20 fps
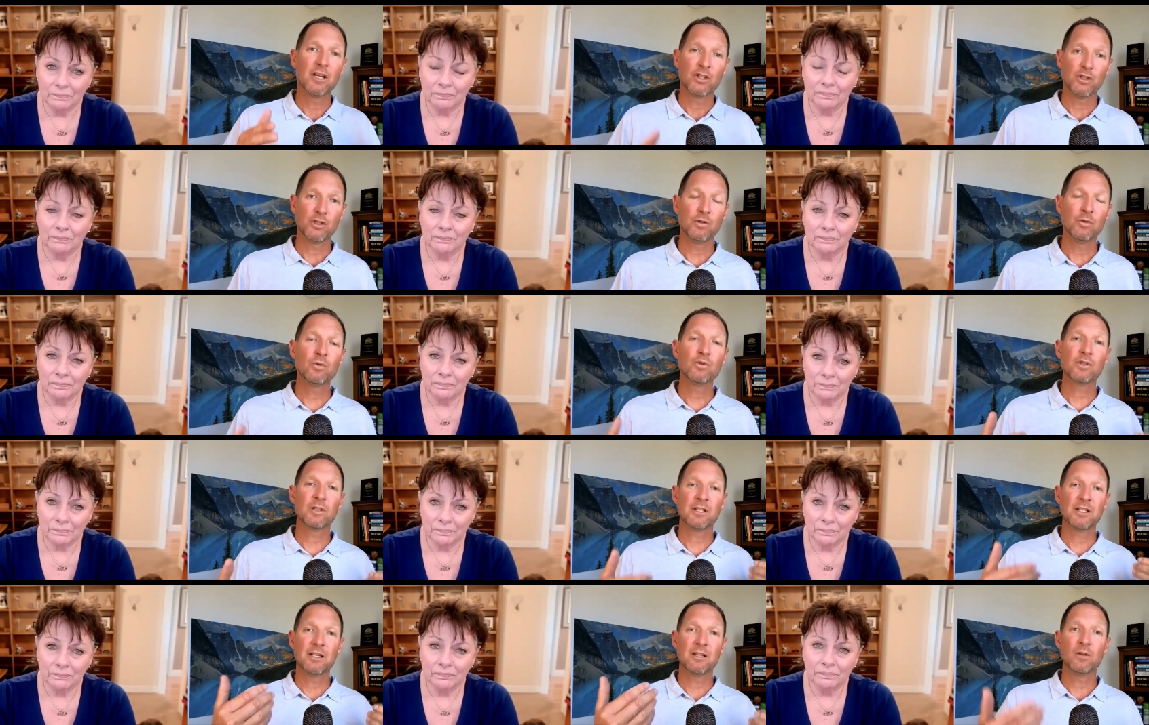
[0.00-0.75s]

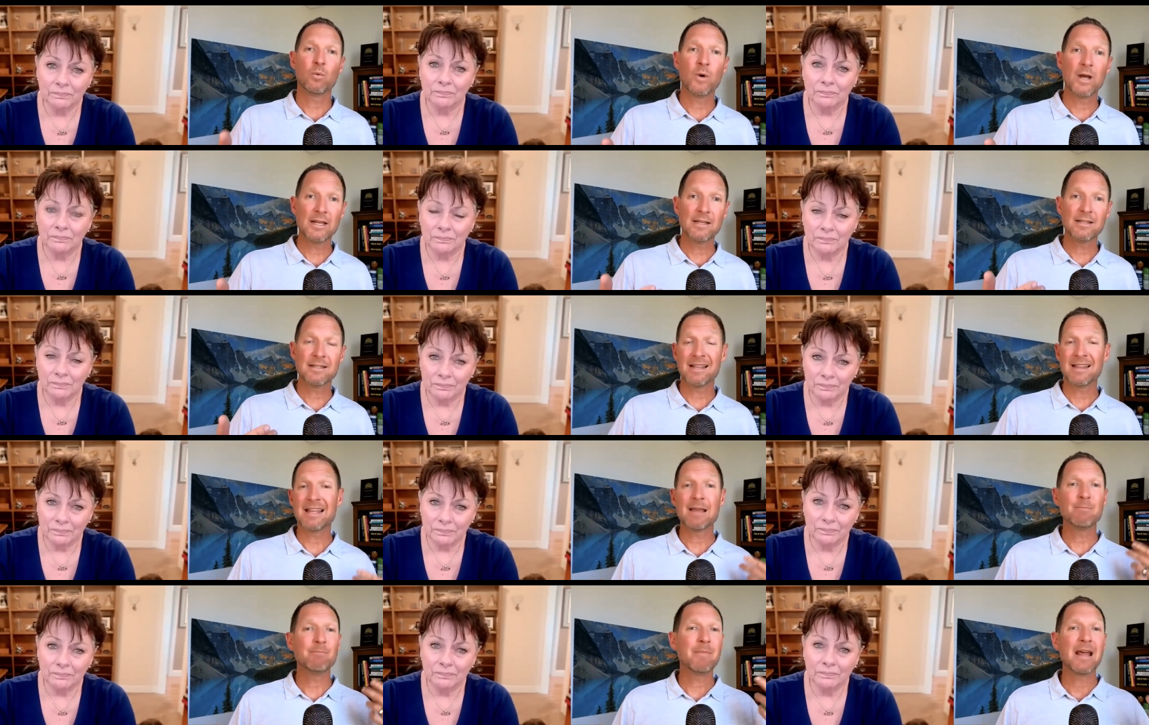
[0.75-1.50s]
Speaker 1: usually in the ways that
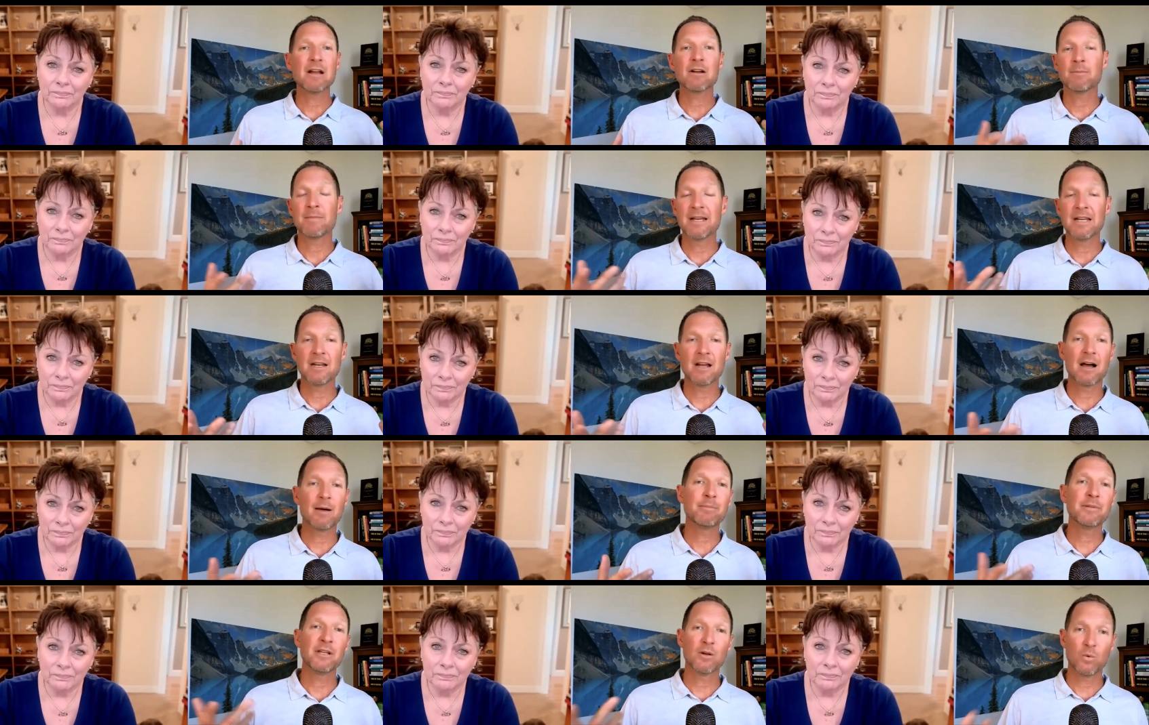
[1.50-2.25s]
they may or may
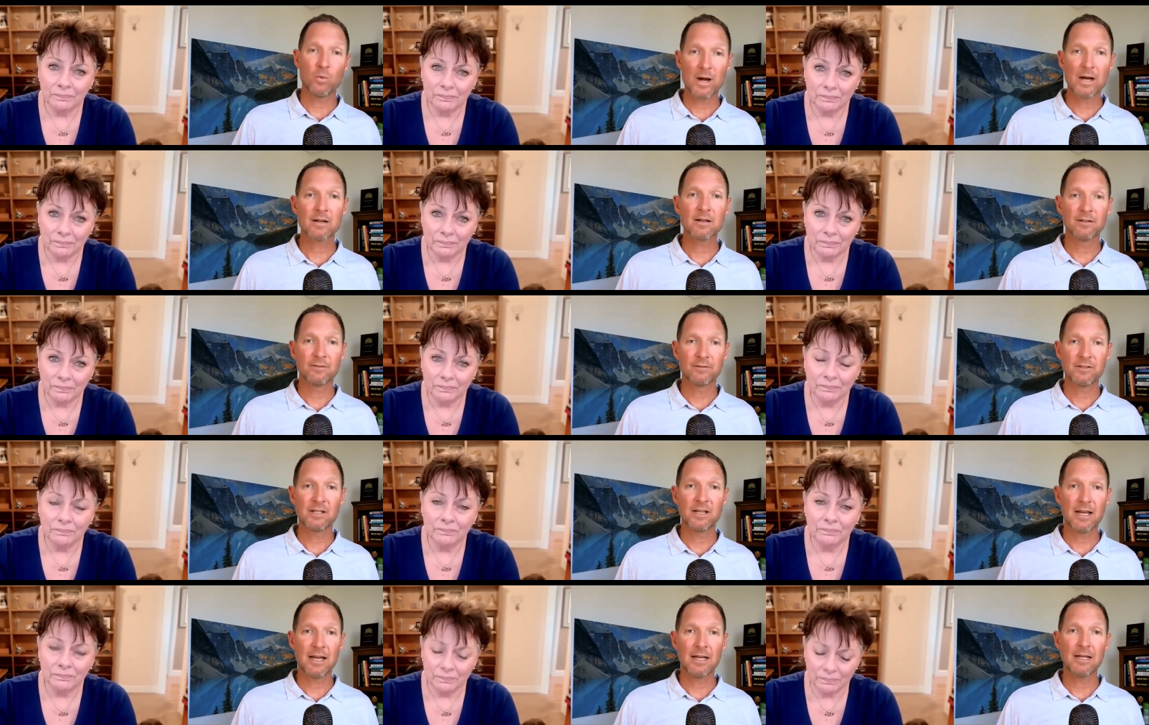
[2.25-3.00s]
not be aware of
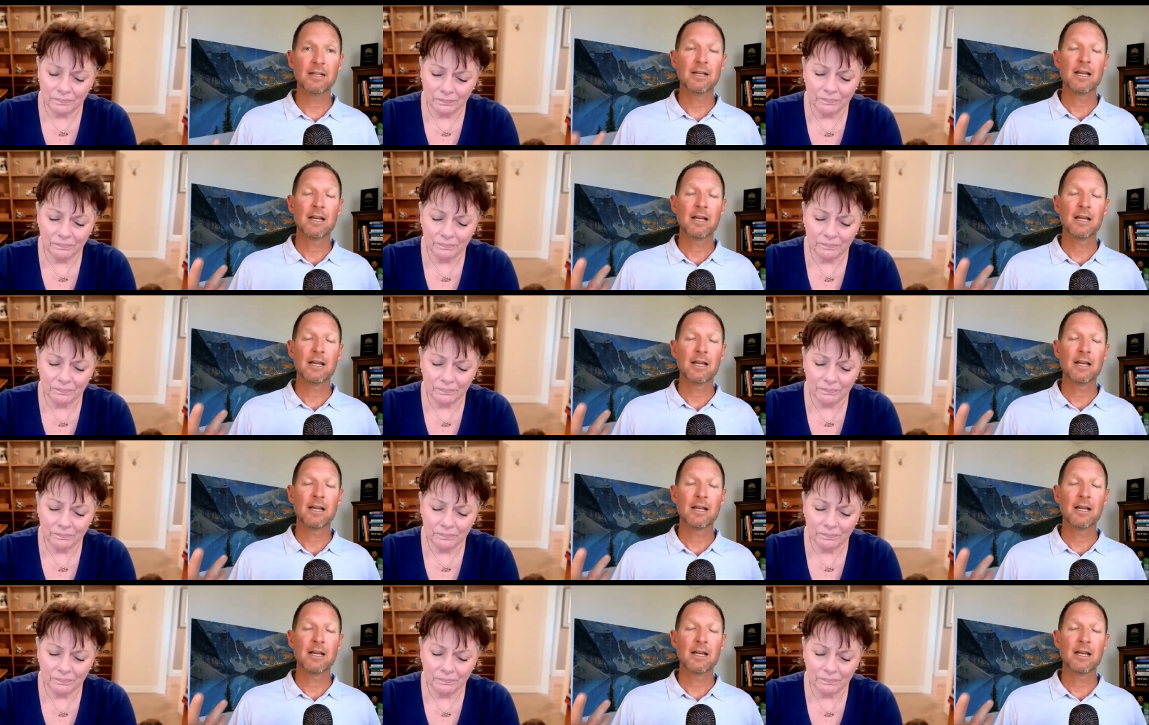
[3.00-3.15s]
today.